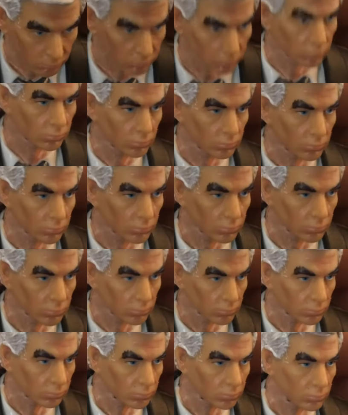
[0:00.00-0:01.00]
originally the figure's
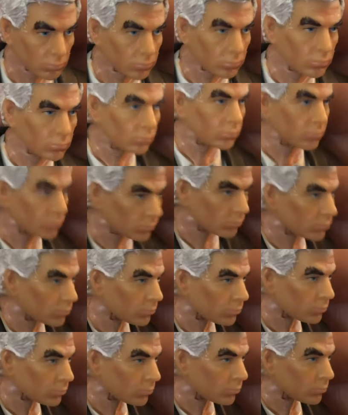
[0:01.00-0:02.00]
hair is very
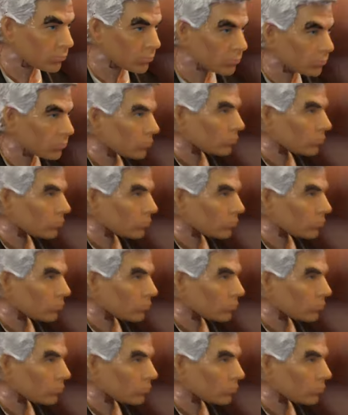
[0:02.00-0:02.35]
like, I